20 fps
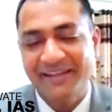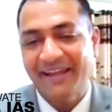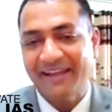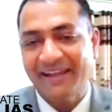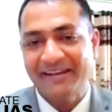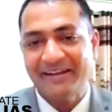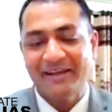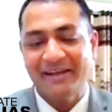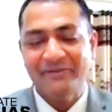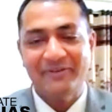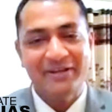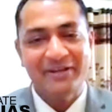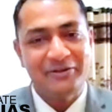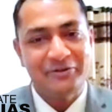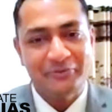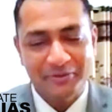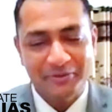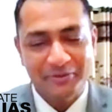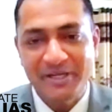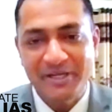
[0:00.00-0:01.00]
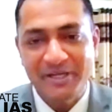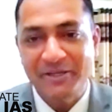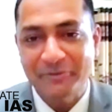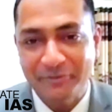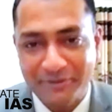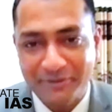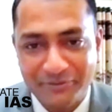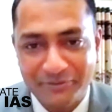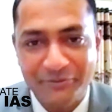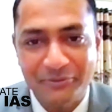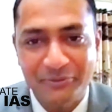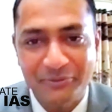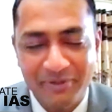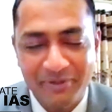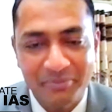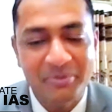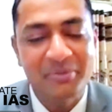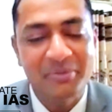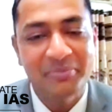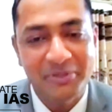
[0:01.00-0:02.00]
and I went to a mediocre school
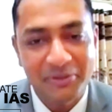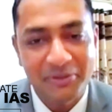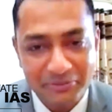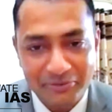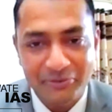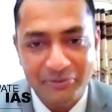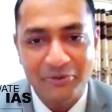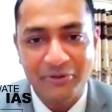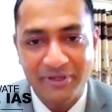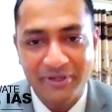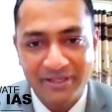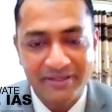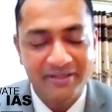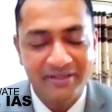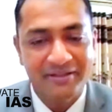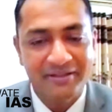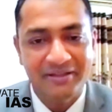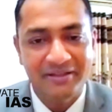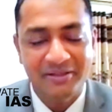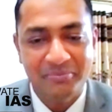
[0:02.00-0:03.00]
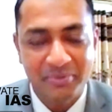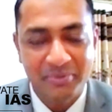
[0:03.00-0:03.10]
where people used to talk in Hindi,